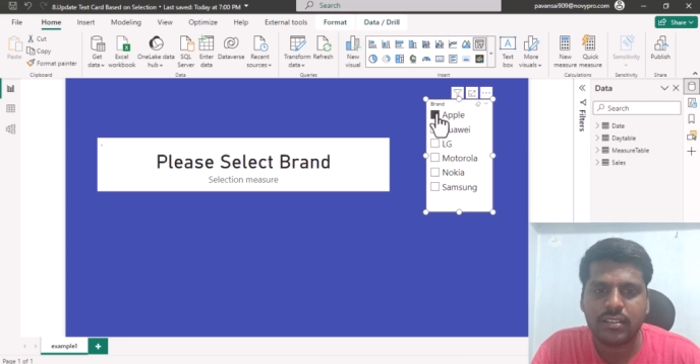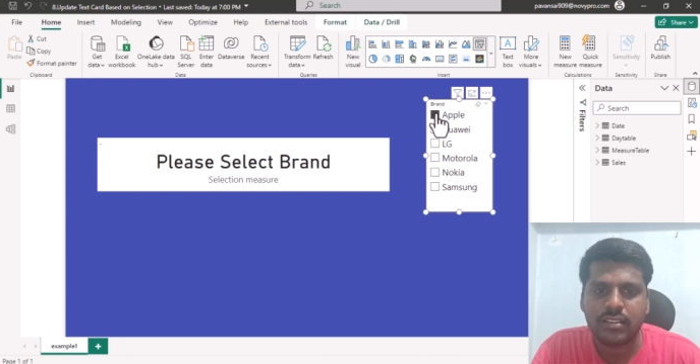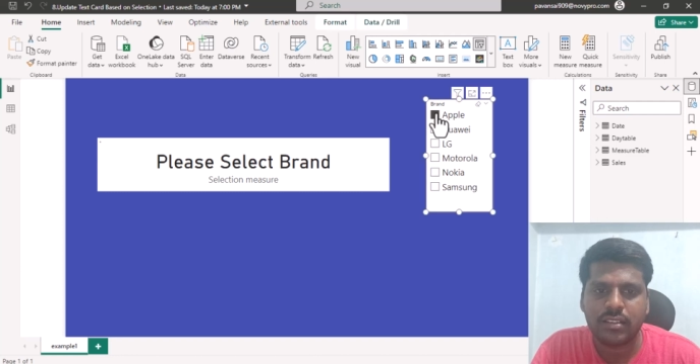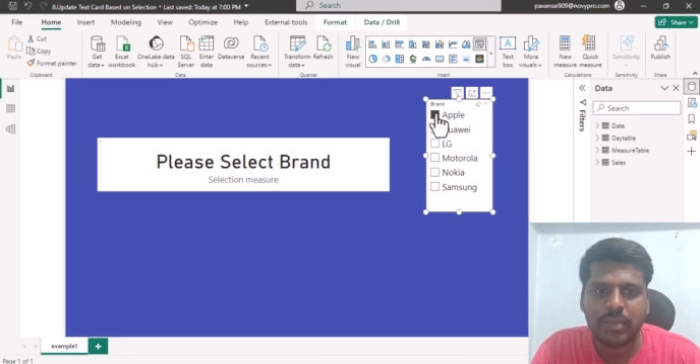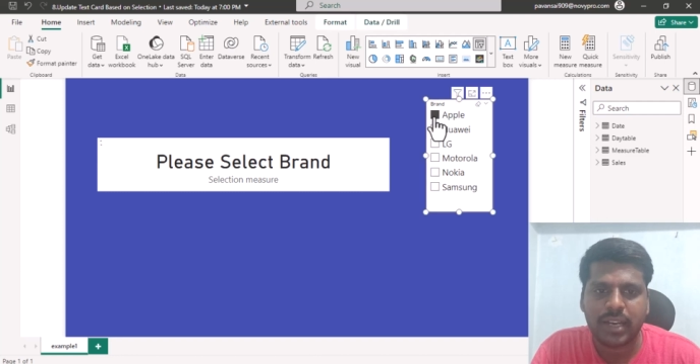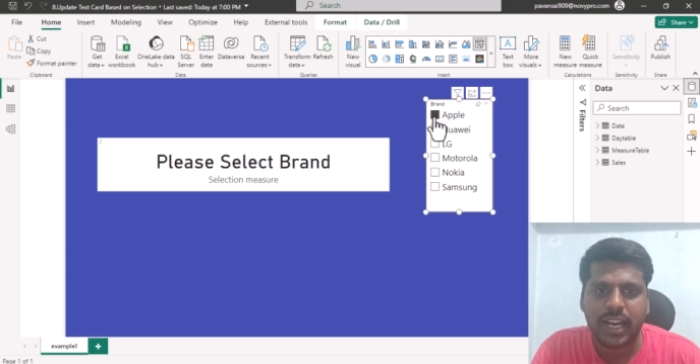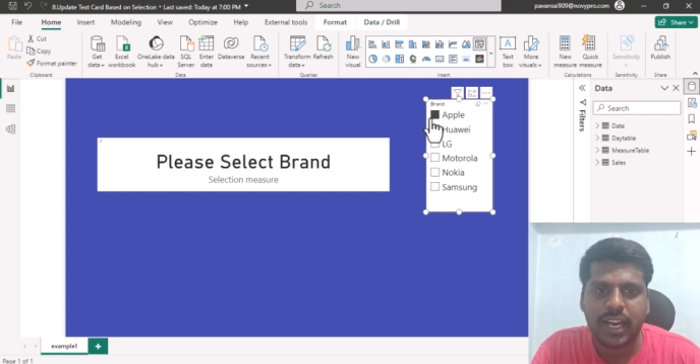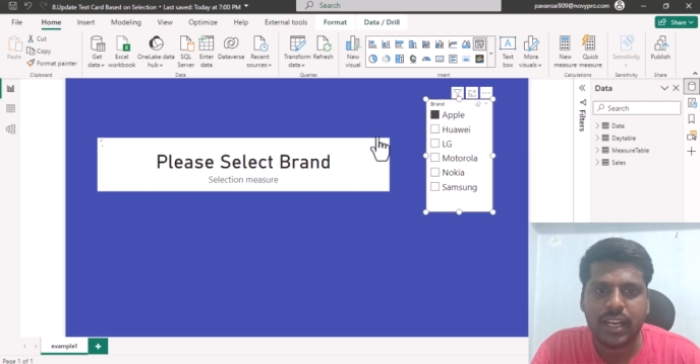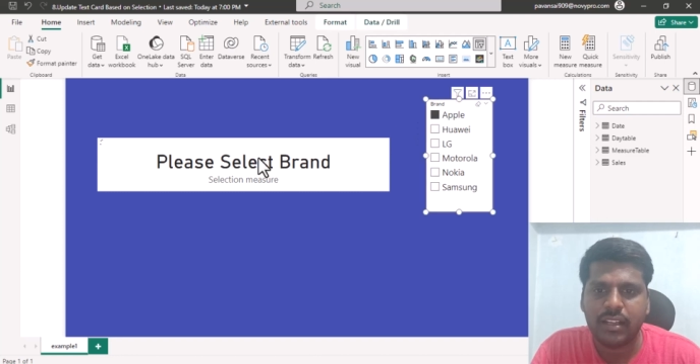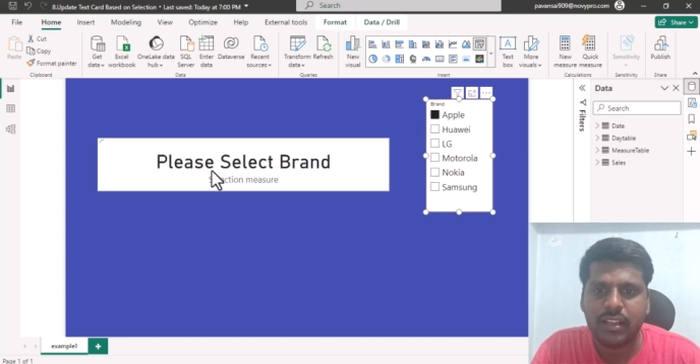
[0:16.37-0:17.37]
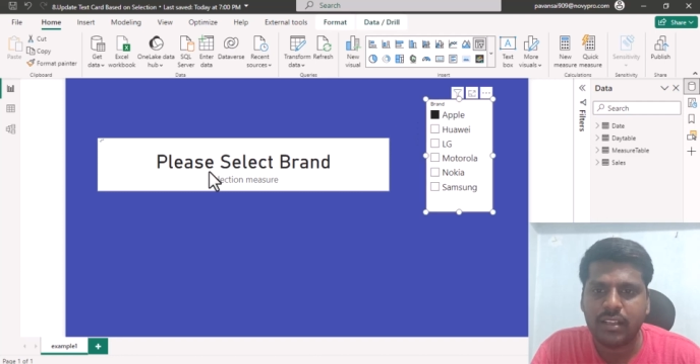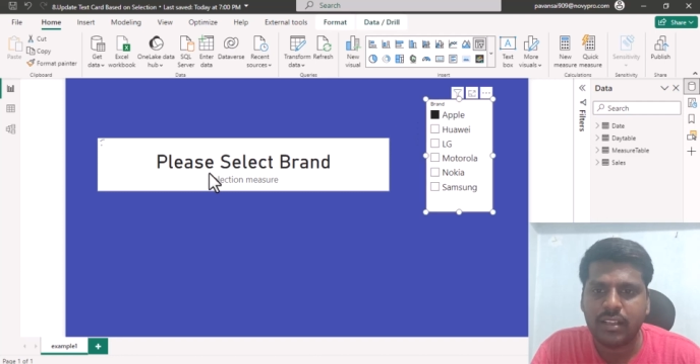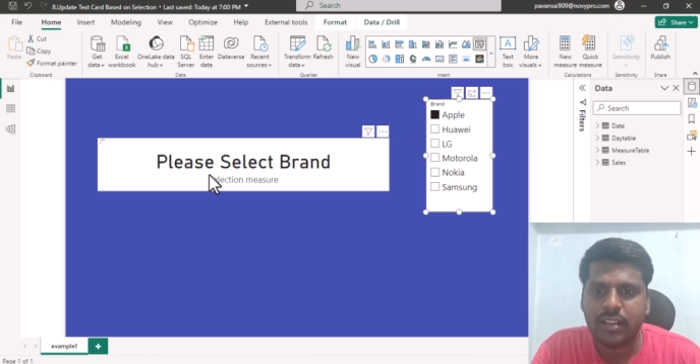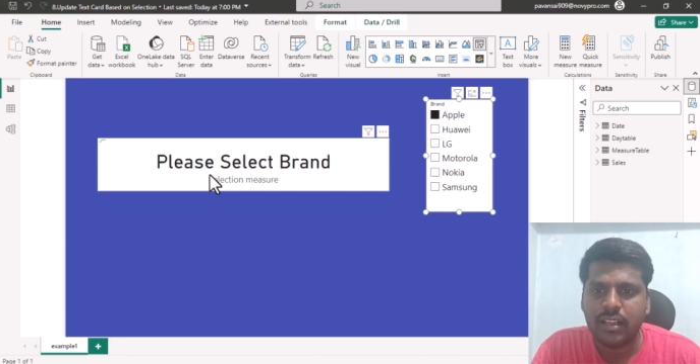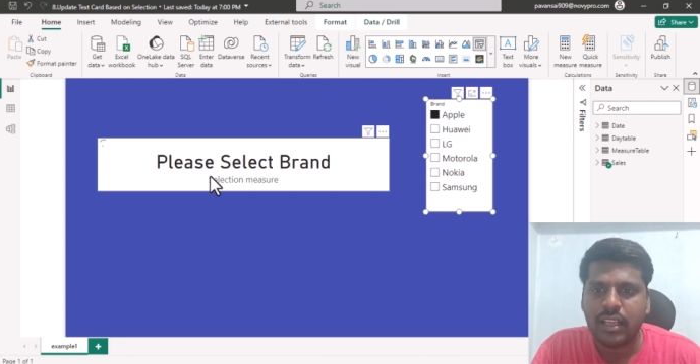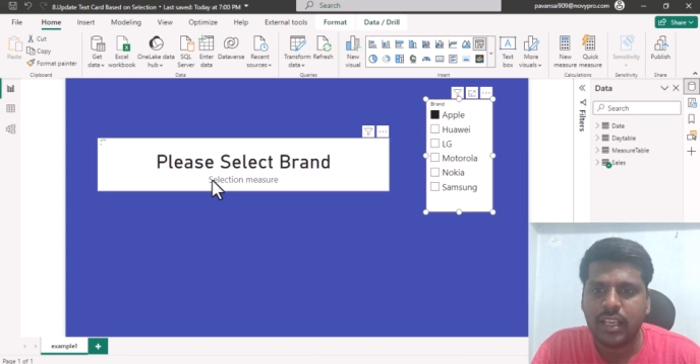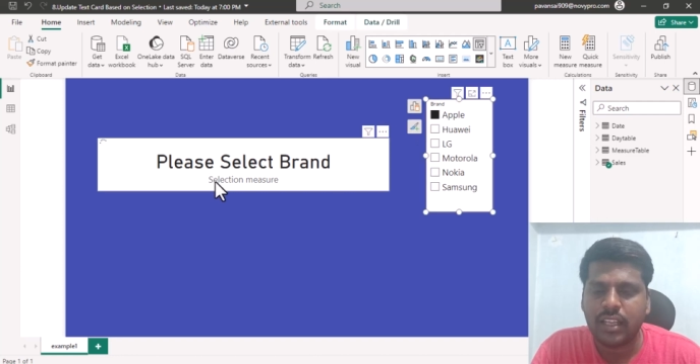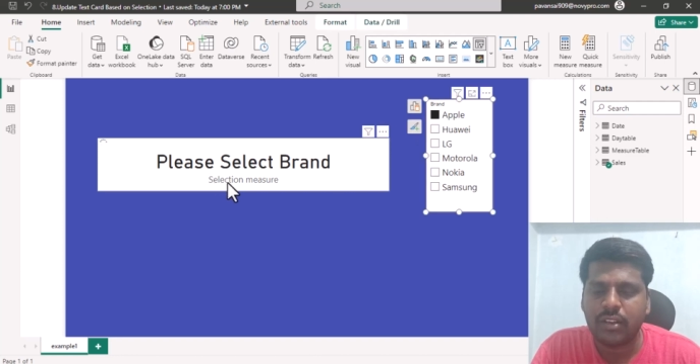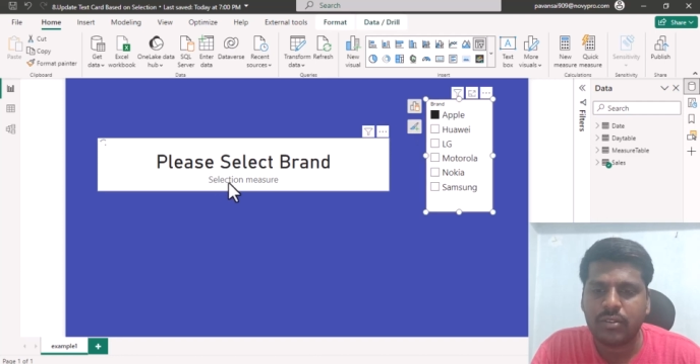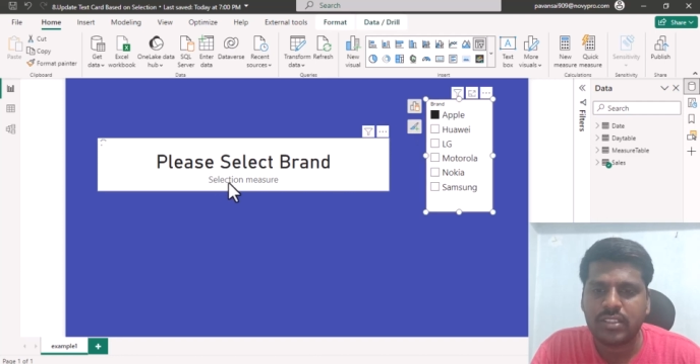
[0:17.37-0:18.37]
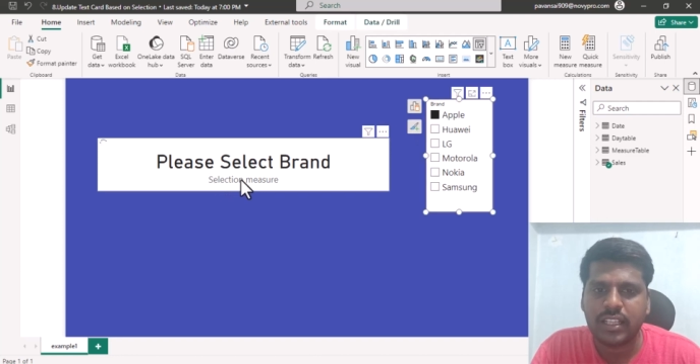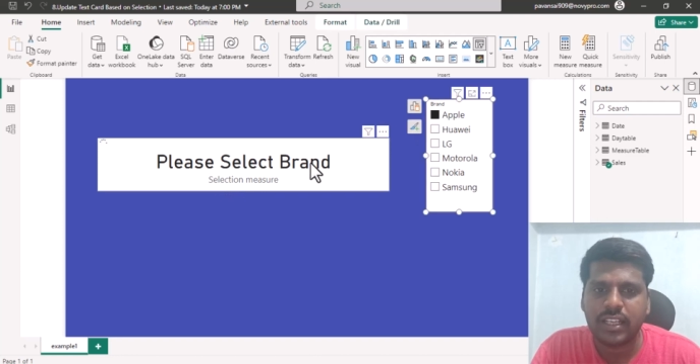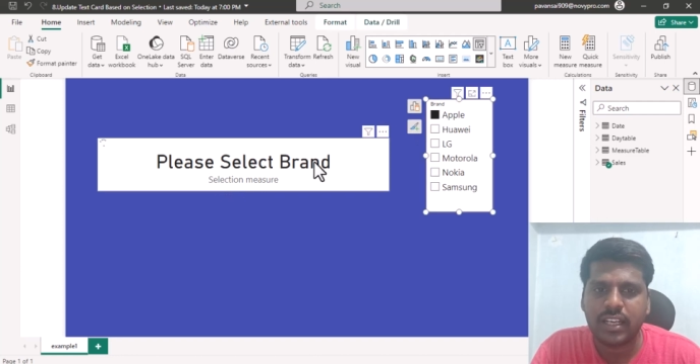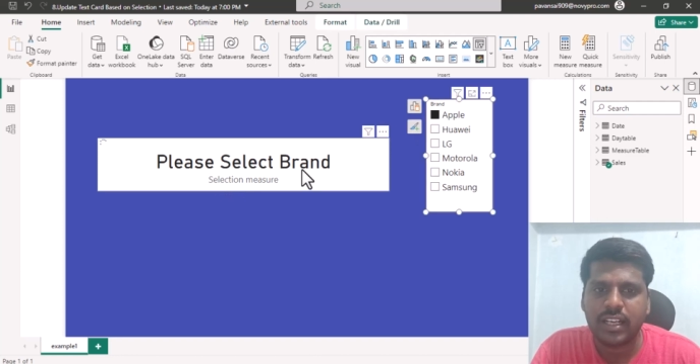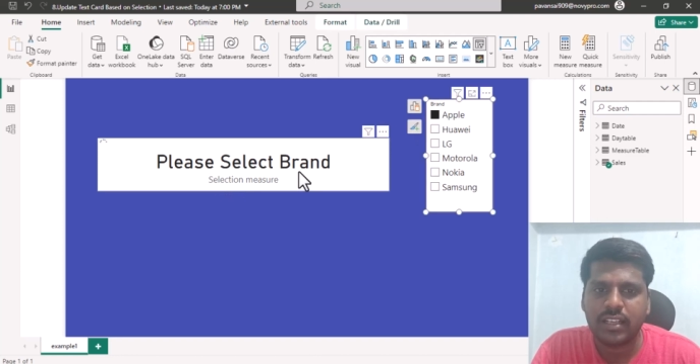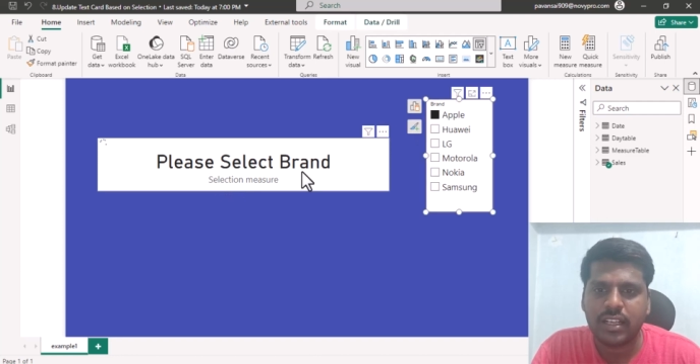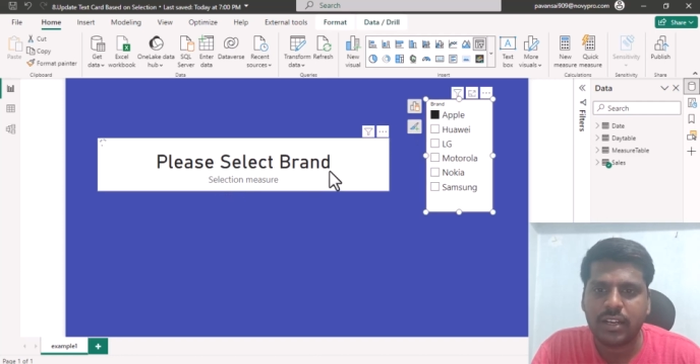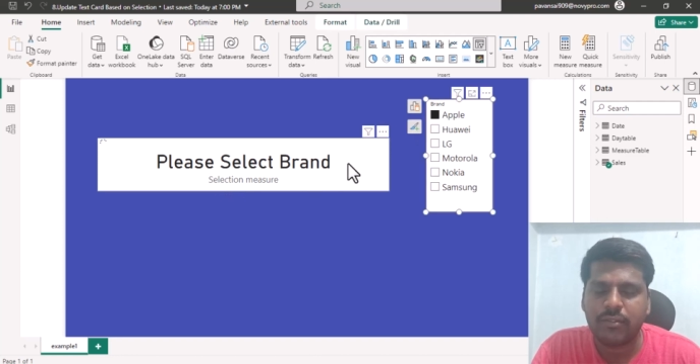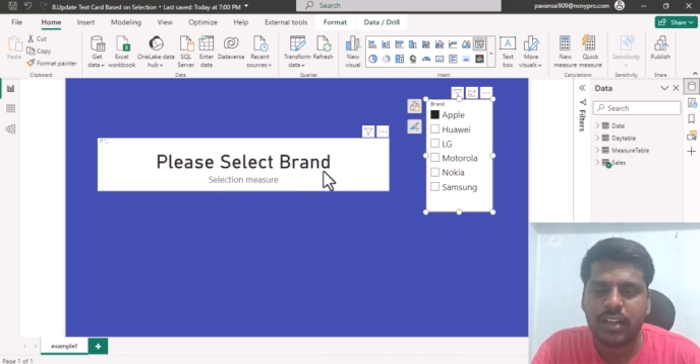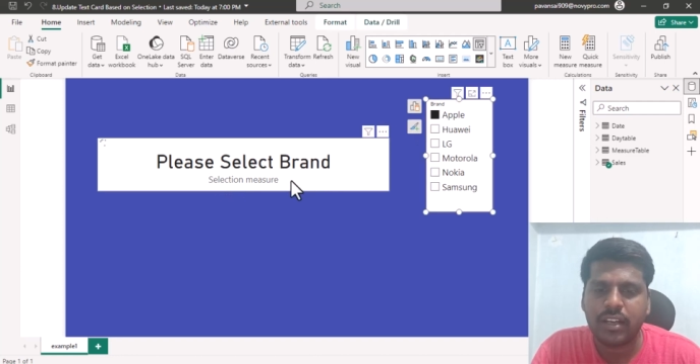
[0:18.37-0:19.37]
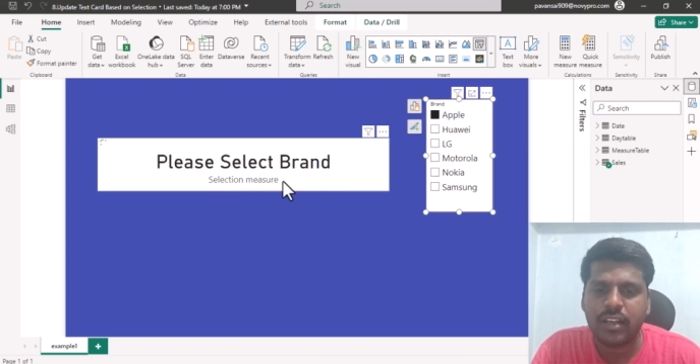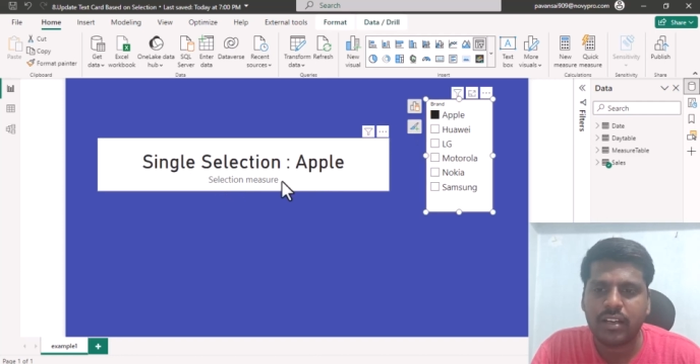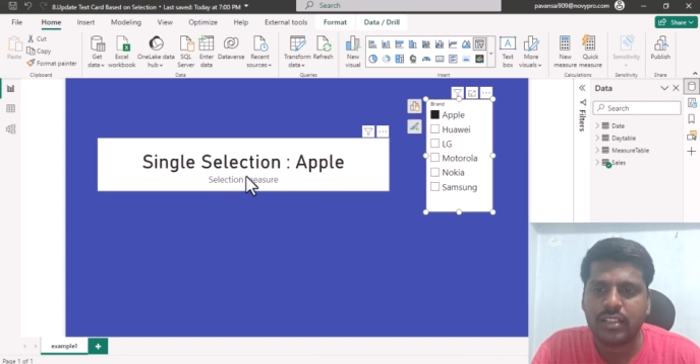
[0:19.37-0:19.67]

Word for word: brand, here you could see that it will uh,